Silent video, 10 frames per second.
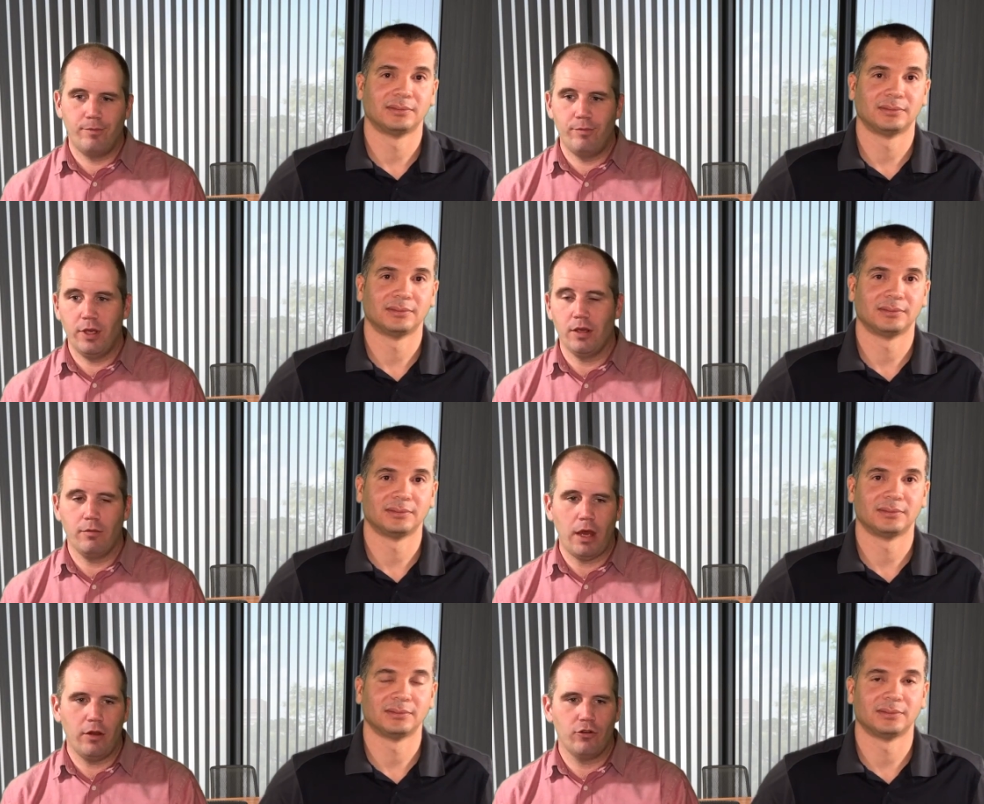Speaker 1: being a
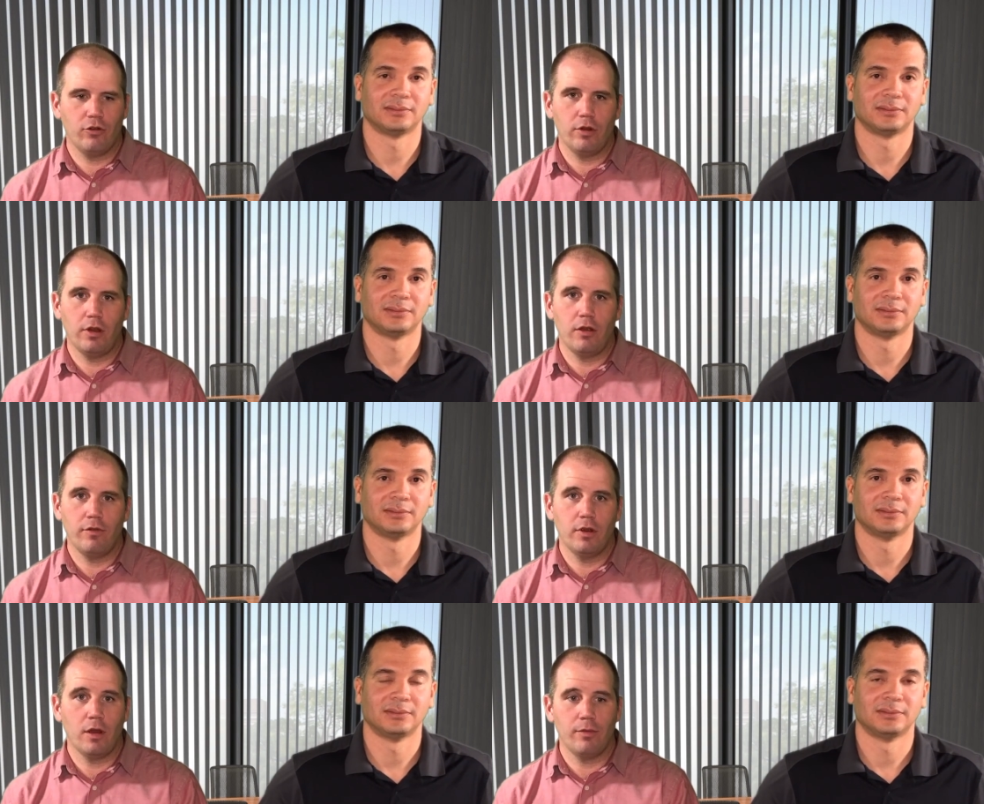manager in an
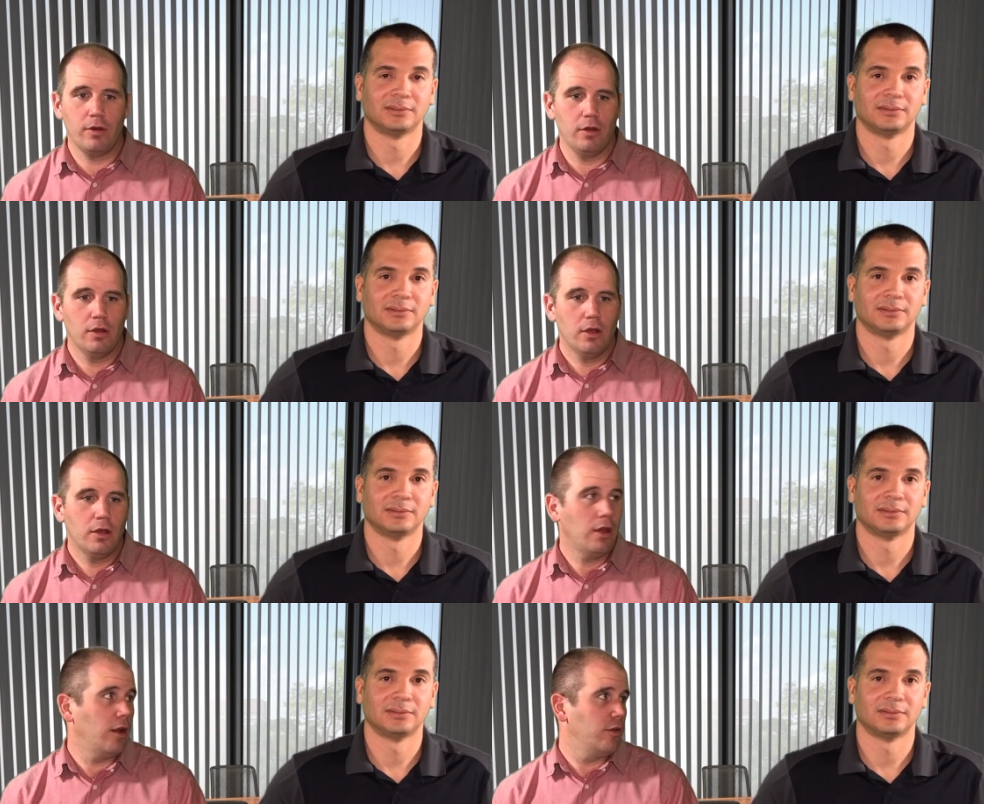AV company
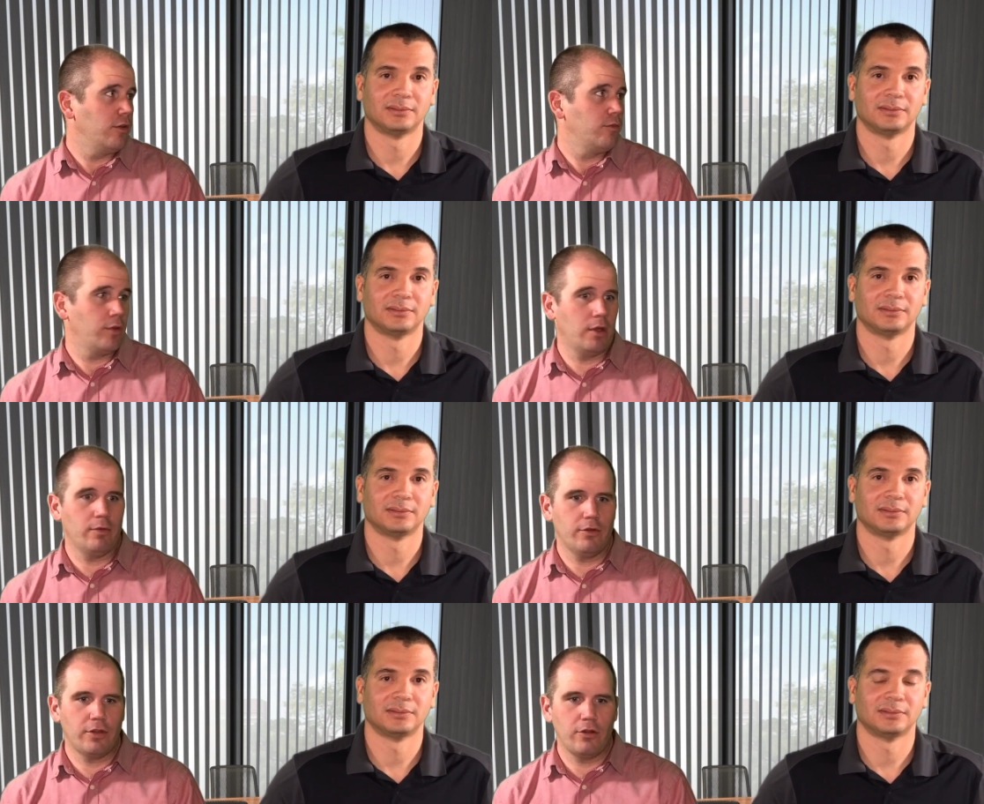and being able
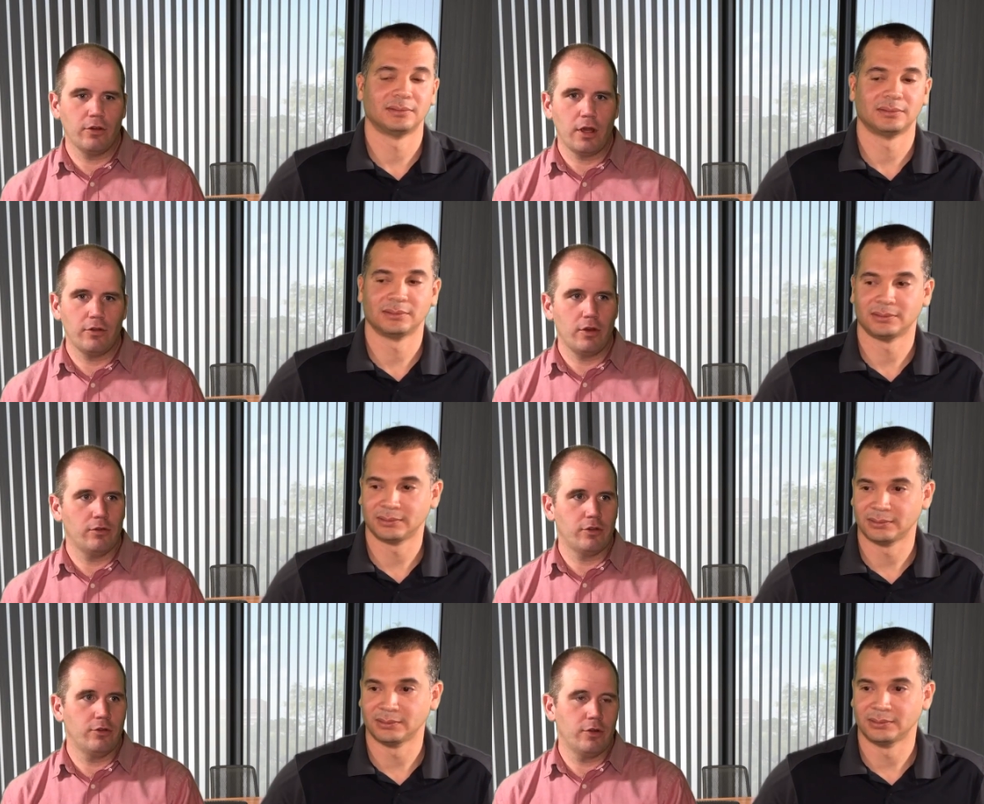to send your guys out
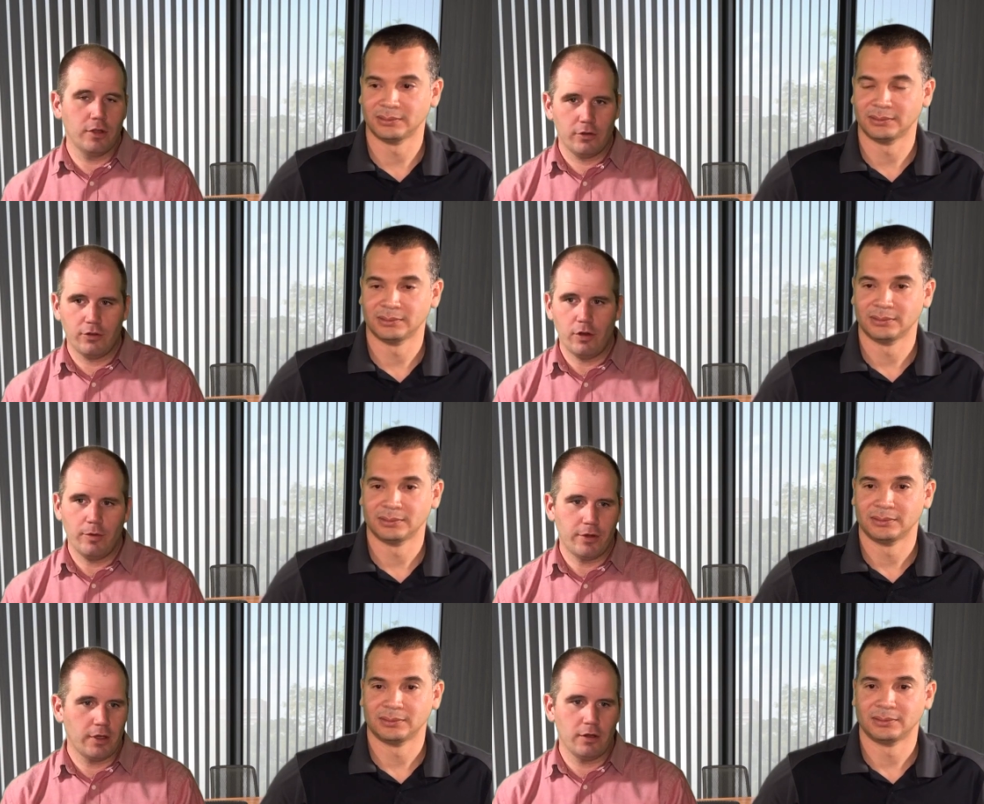to do the install,
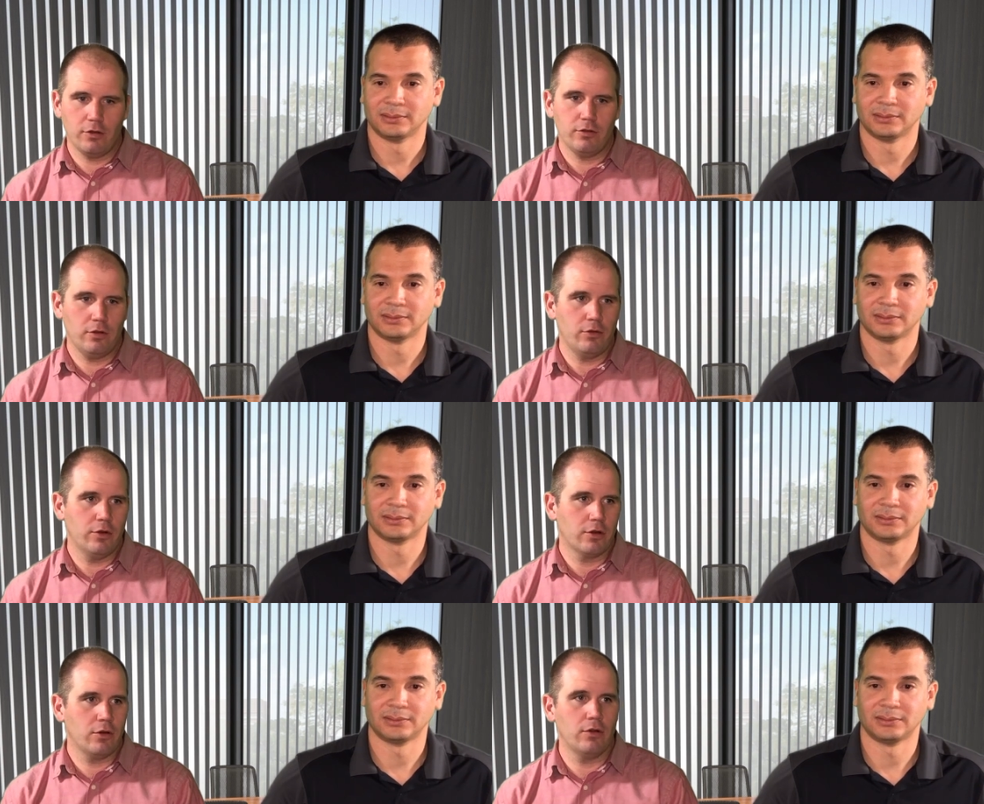but they can also load the
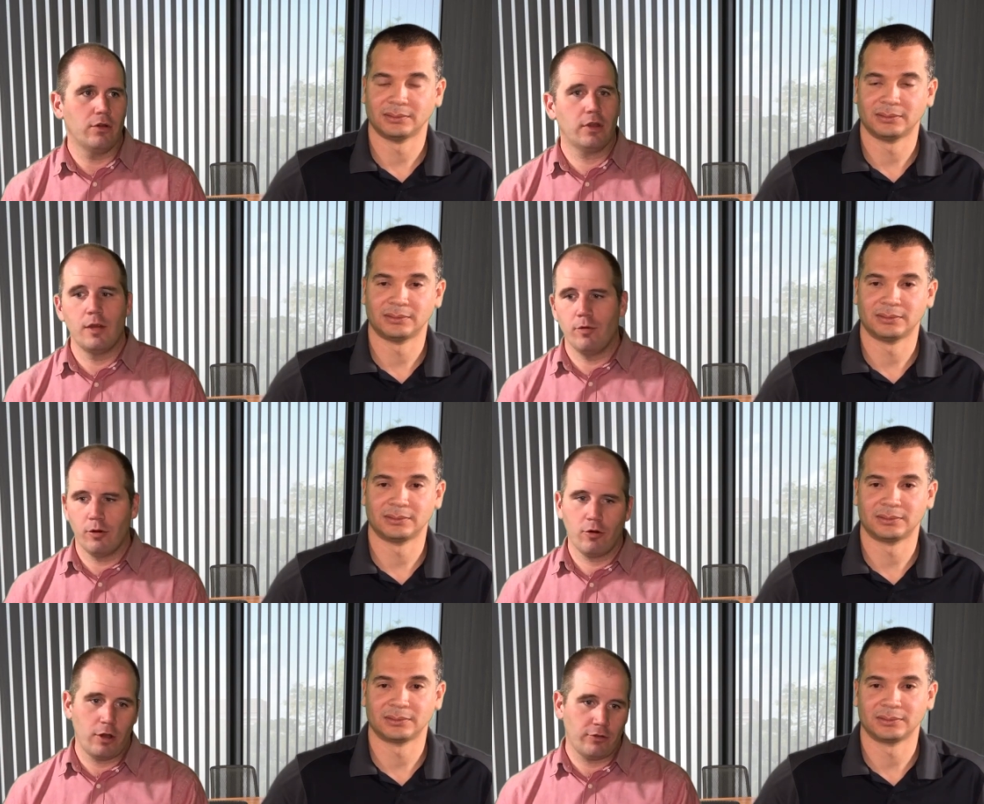code, keep your
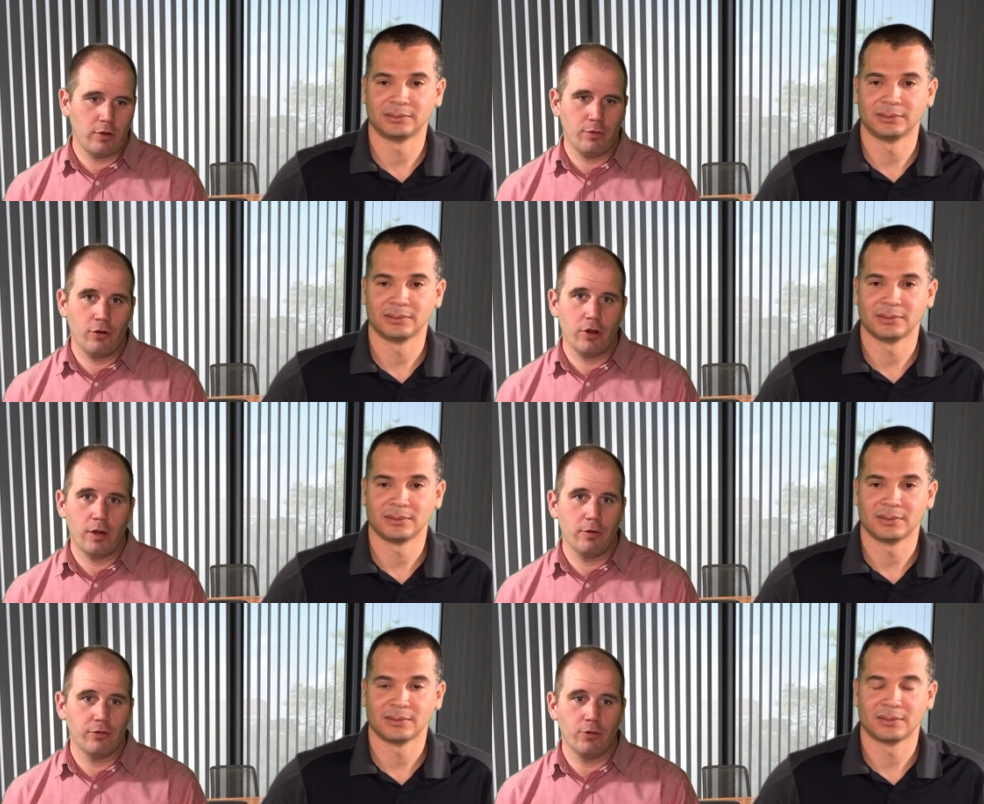Crestron
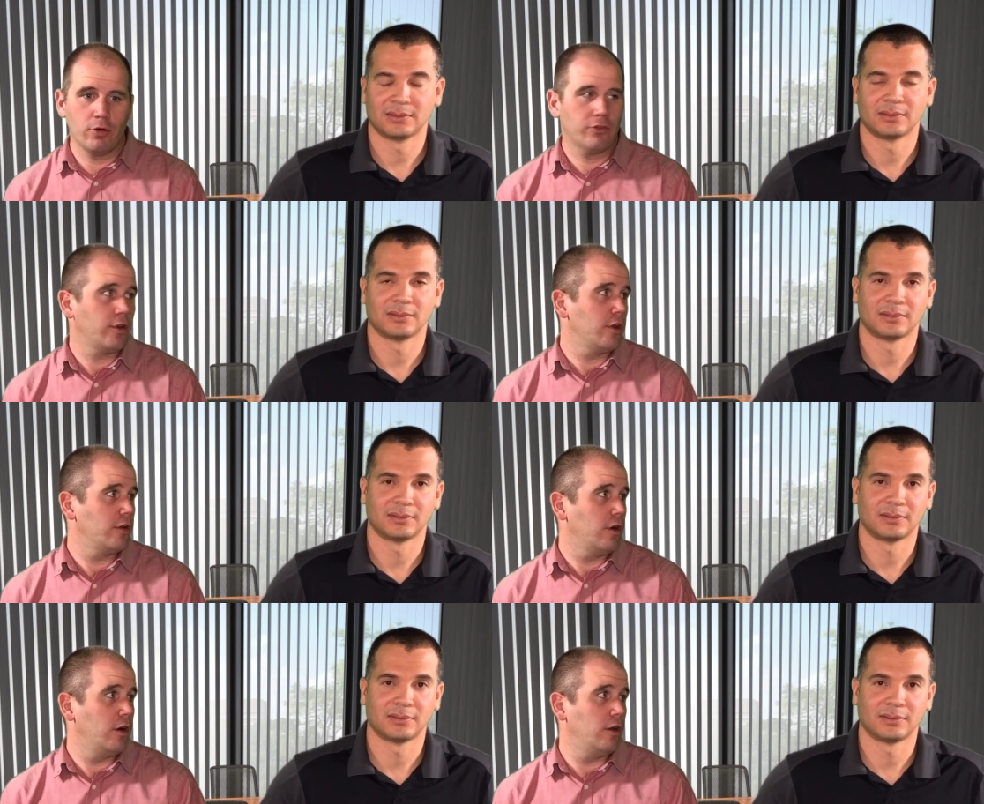programmers focused on
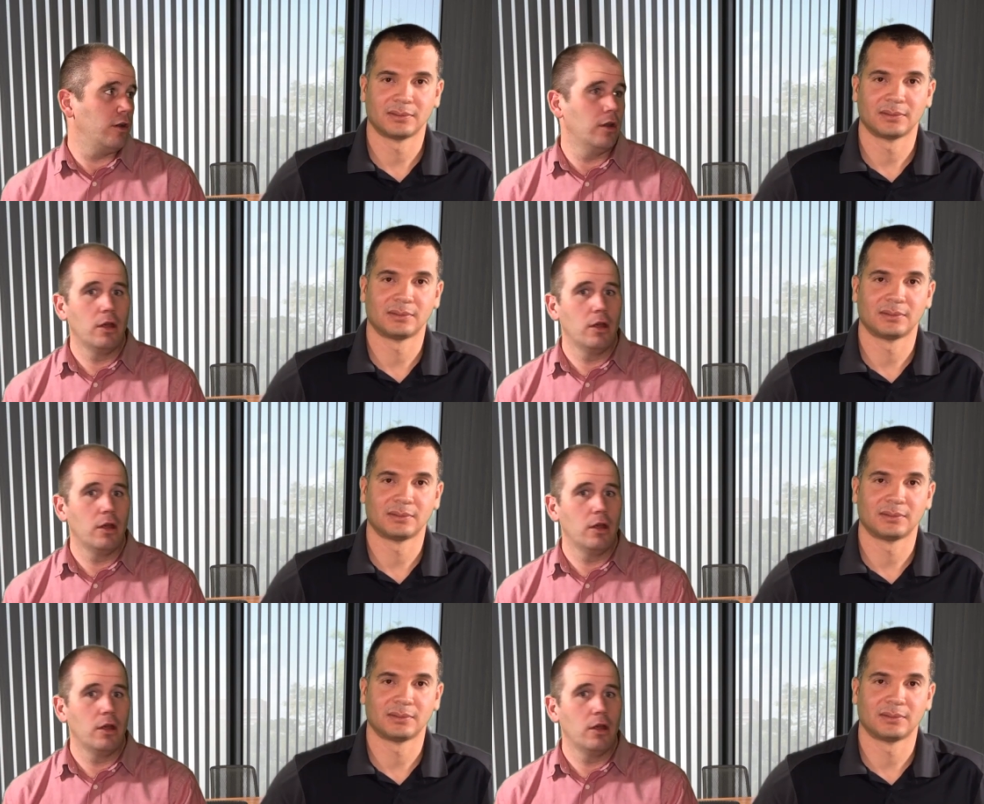on